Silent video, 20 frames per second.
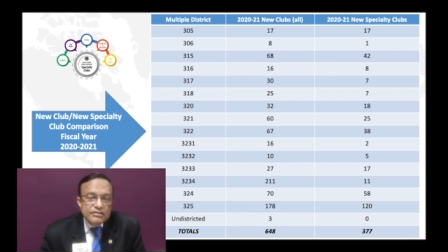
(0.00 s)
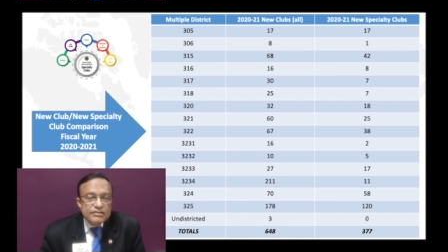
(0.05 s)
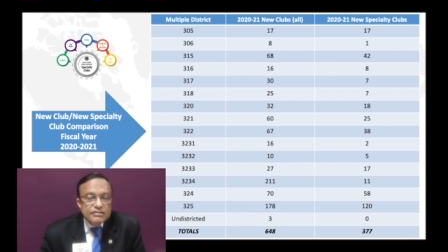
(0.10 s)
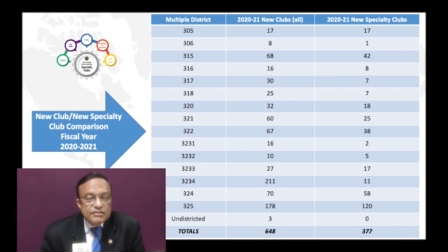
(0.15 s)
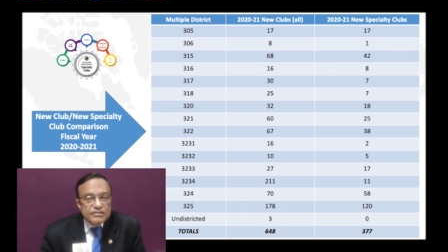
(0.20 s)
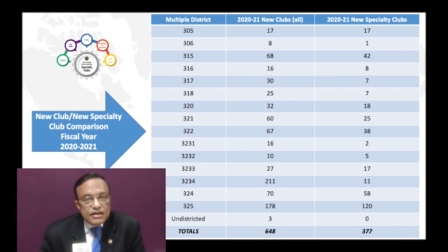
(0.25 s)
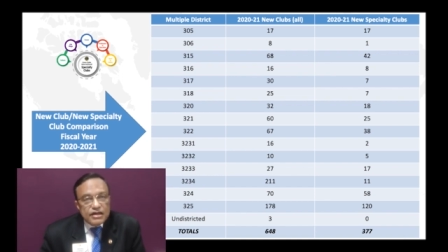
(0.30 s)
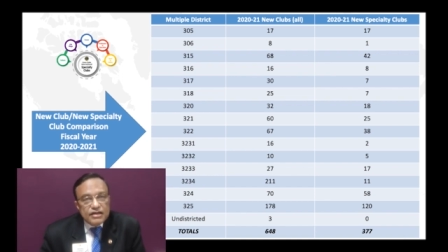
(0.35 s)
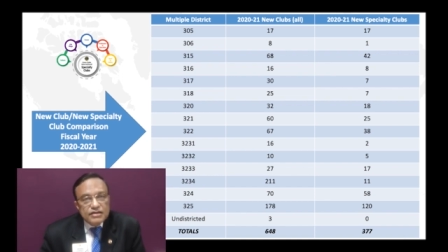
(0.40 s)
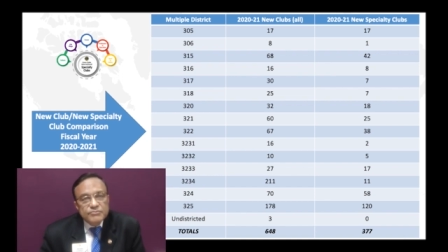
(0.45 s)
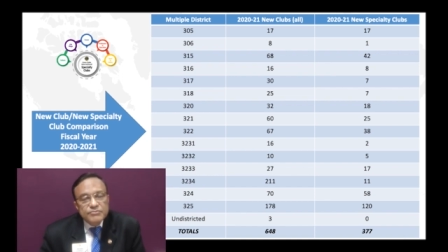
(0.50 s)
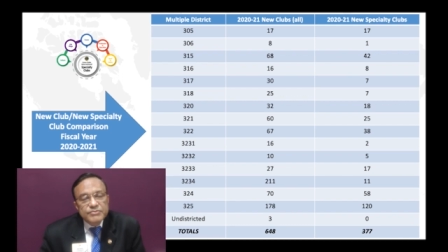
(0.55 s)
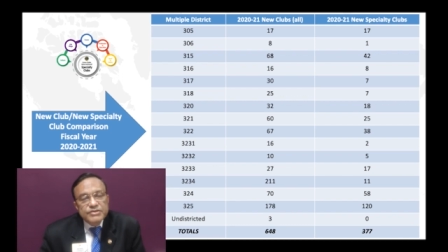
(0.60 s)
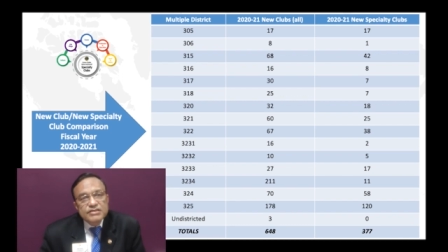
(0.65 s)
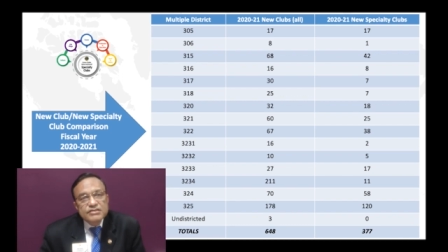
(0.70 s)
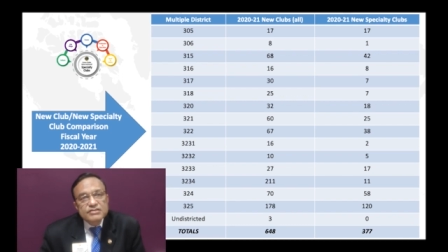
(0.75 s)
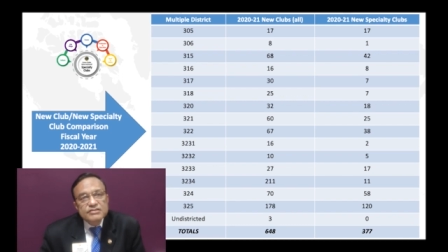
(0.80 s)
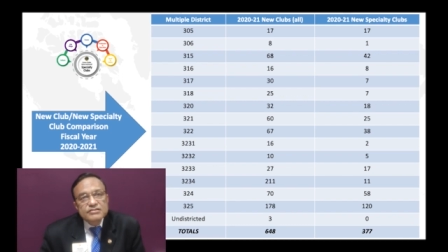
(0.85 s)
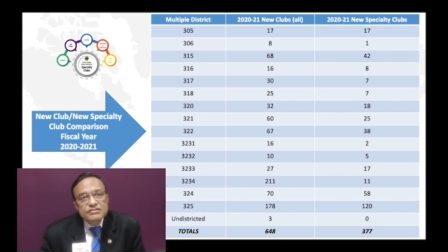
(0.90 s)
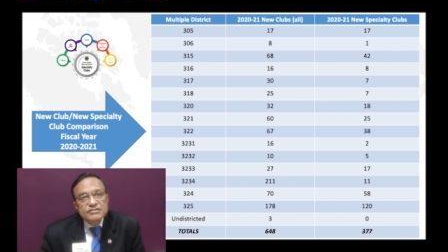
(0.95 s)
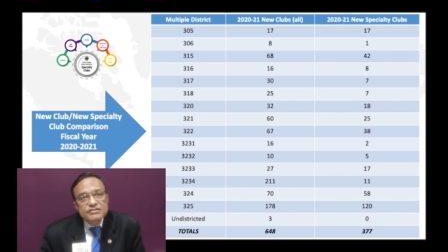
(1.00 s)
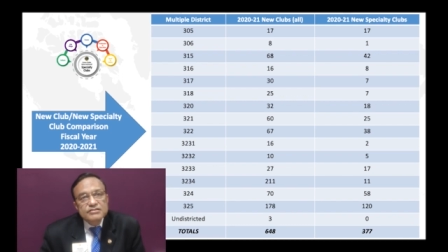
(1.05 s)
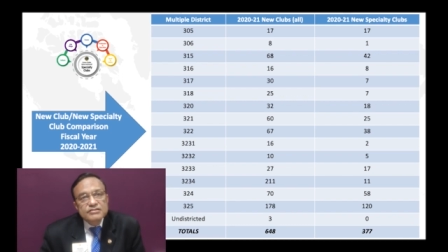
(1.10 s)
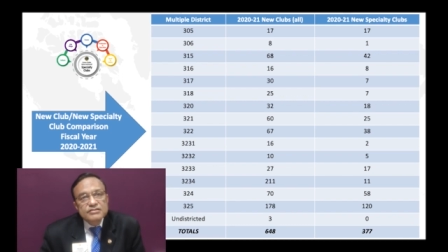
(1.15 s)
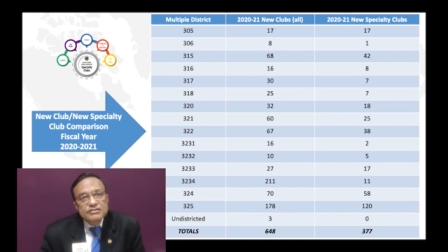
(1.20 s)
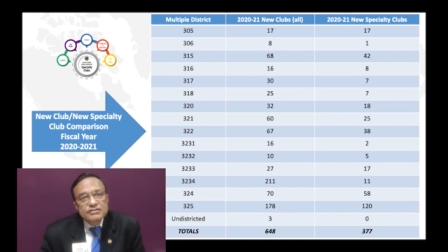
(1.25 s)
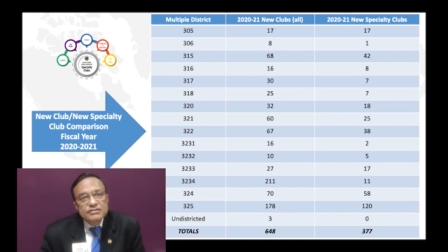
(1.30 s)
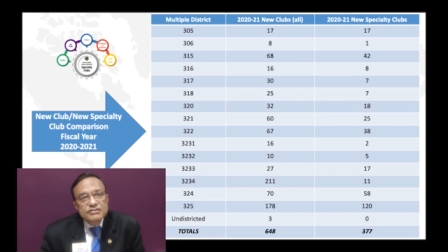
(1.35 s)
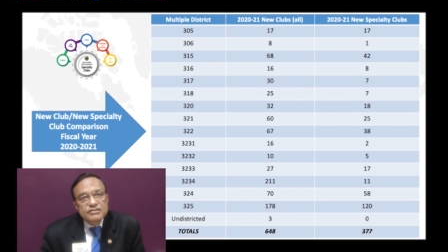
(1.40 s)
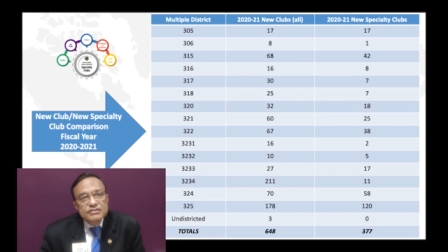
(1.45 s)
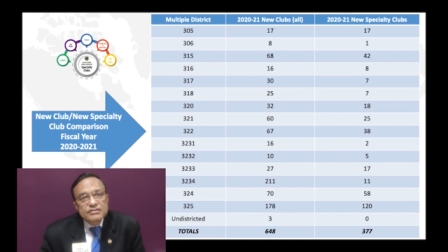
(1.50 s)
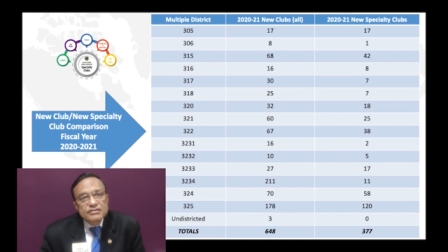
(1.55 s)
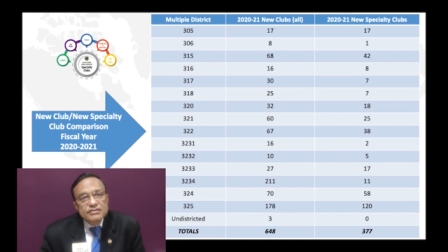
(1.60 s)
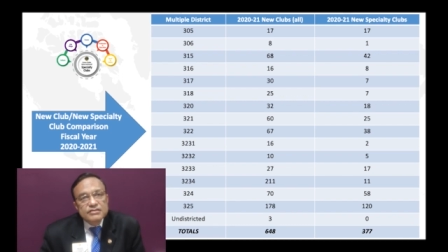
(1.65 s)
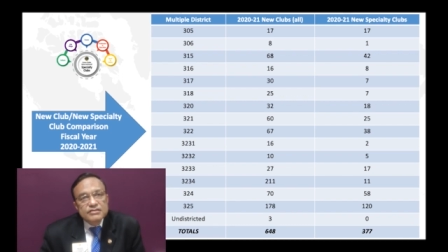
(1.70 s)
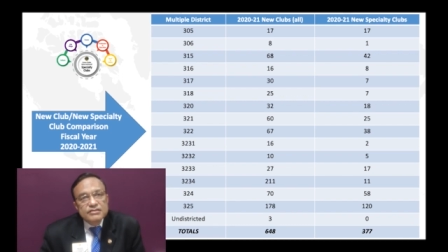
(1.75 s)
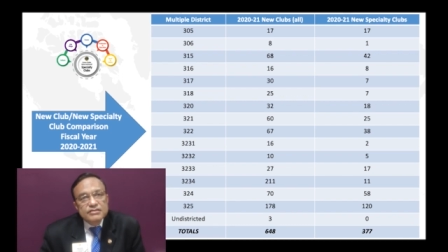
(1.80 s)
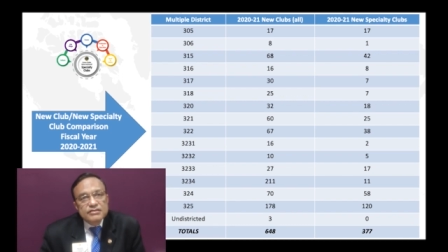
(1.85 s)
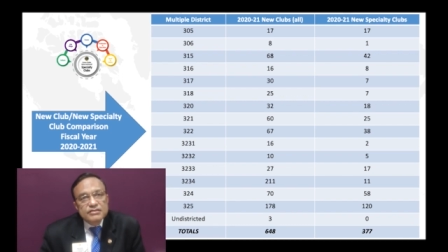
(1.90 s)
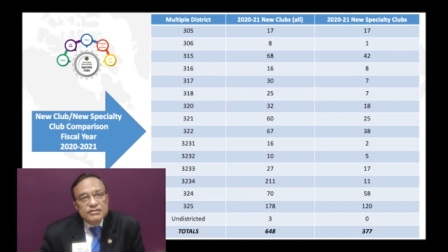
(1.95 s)
That means
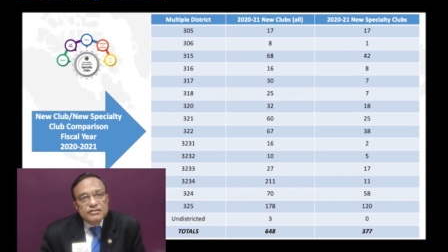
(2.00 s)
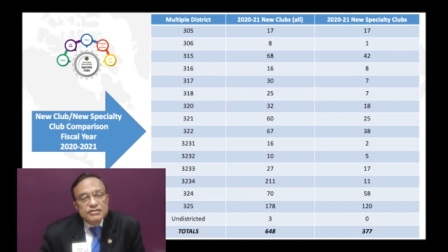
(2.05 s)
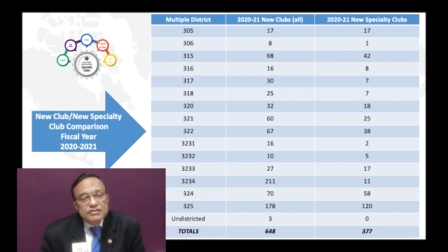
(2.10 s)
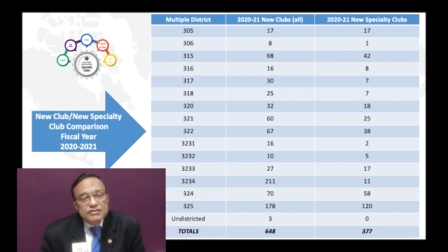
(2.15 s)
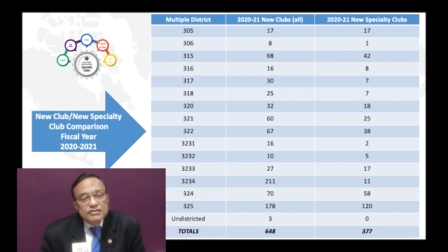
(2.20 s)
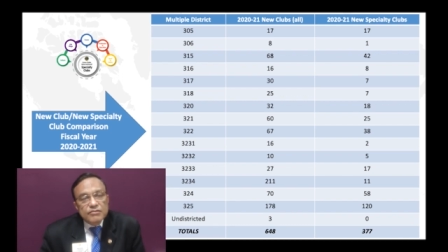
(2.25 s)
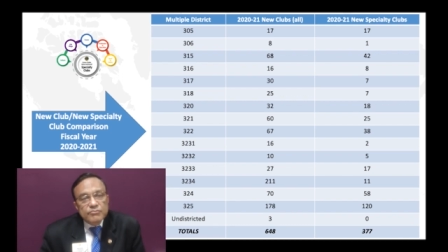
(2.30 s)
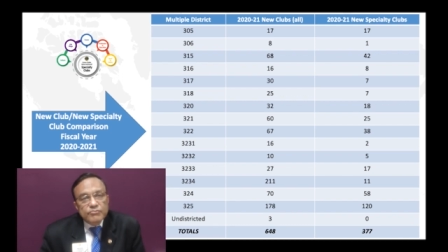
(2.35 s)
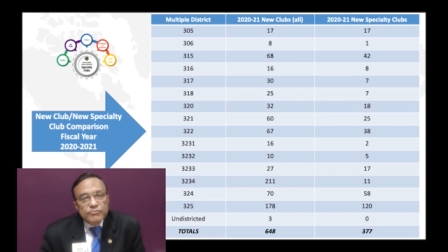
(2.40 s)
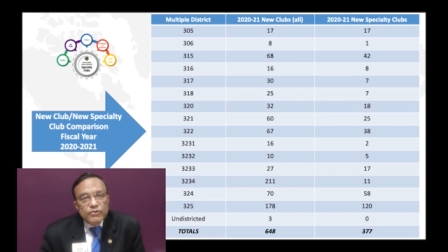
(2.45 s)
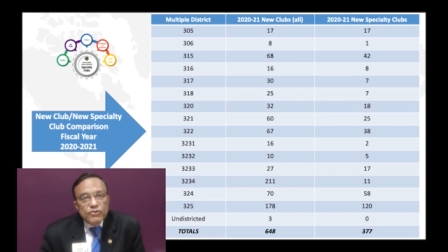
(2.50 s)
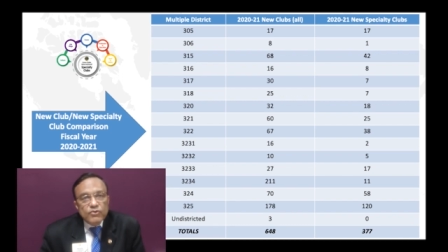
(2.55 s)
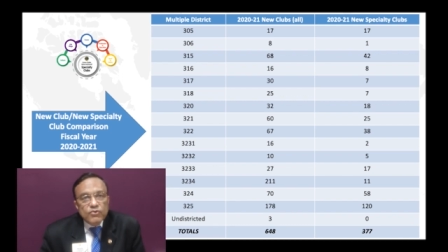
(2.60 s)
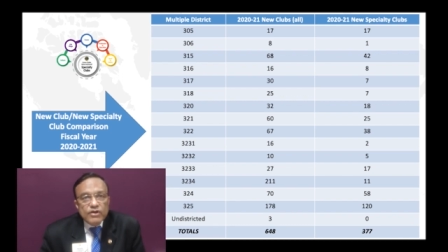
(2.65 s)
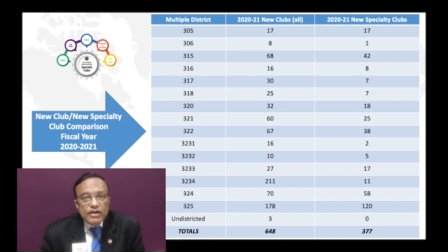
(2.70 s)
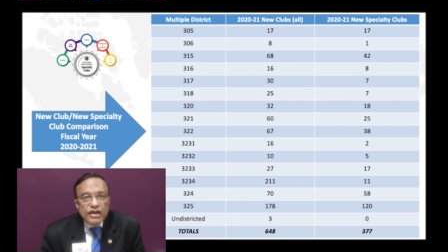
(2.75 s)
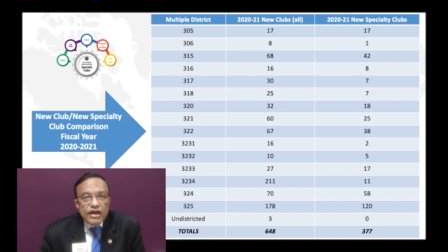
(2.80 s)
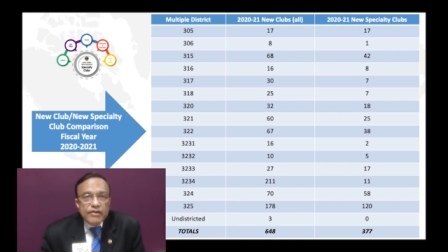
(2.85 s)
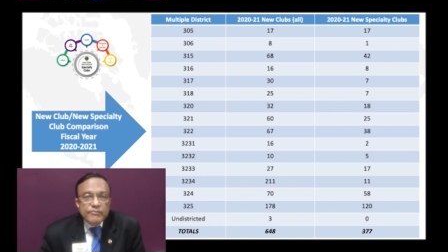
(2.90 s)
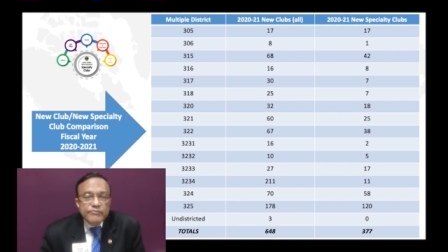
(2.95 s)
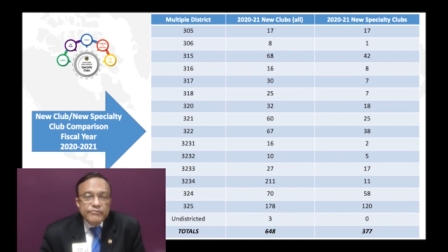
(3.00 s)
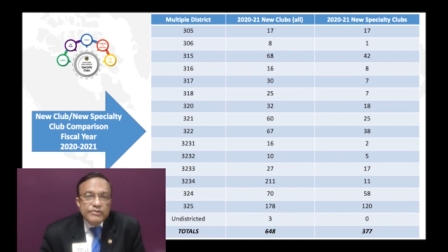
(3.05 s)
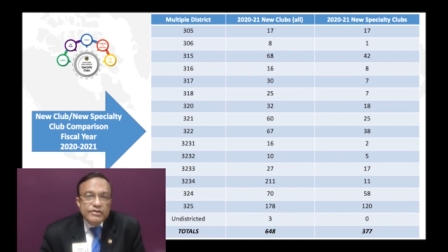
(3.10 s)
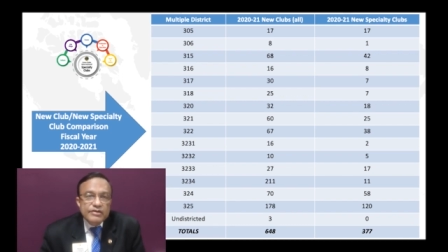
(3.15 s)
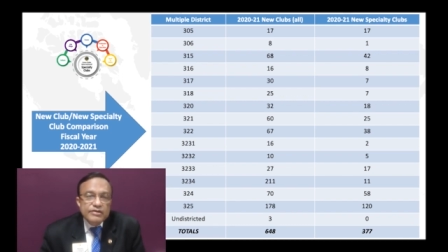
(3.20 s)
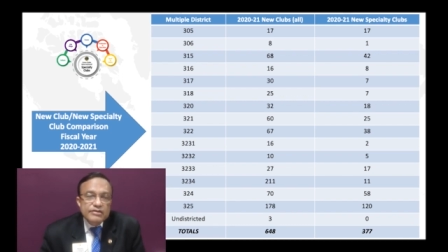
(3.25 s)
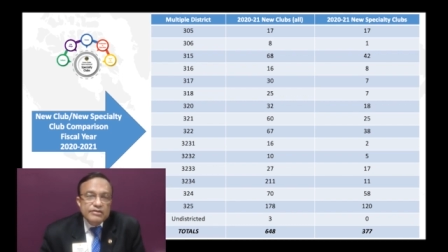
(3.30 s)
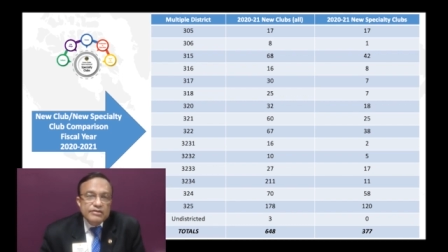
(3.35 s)
the program